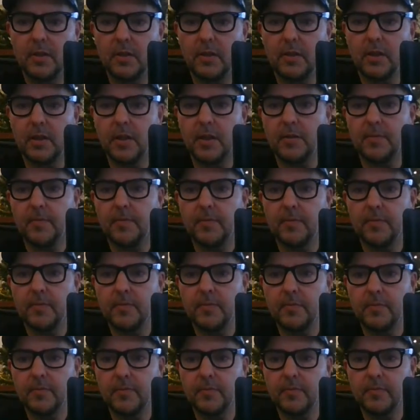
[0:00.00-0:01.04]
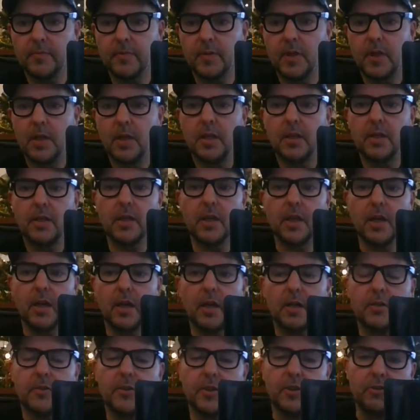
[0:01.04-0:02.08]
Yeah. Yeah.
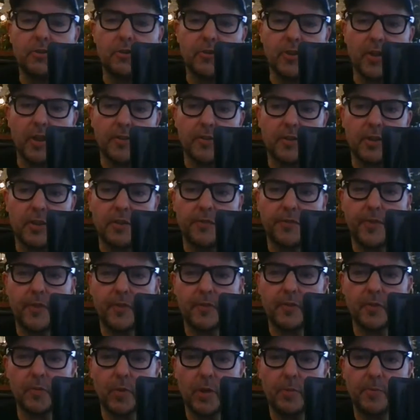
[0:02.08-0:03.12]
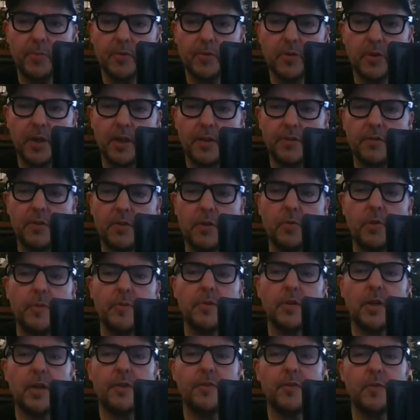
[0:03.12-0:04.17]
Digi's asking if there's a website. Is there a
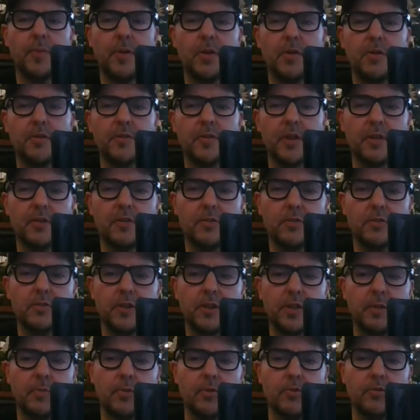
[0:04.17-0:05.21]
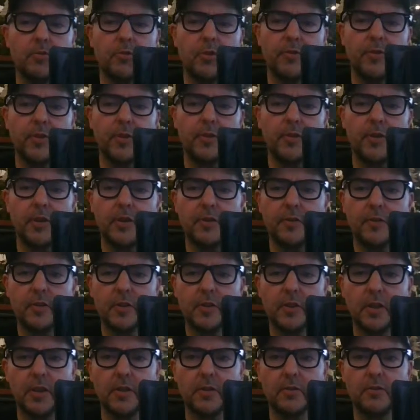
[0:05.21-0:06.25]
website for PulseX already? I'm not sure if there is.
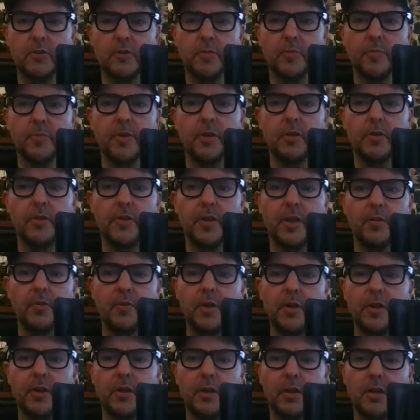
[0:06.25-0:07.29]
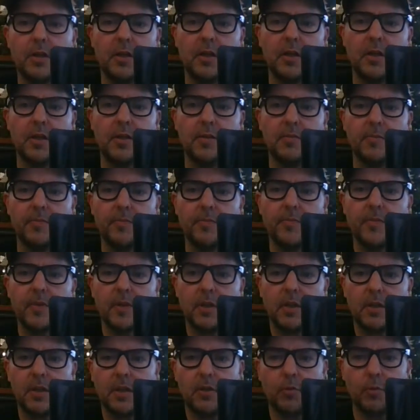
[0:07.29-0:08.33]
Guys, jump in on that one. Um,
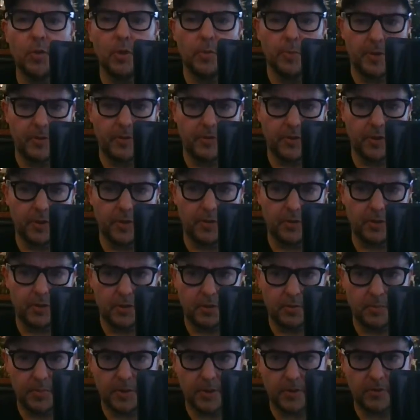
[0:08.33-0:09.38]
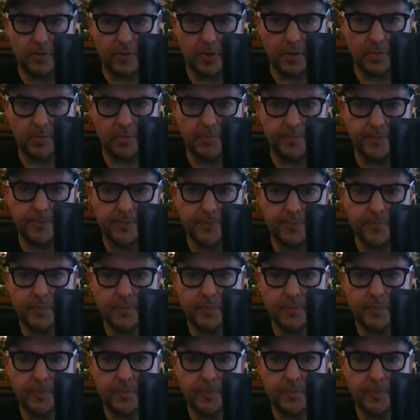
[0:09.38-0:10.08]
will be soon. But um,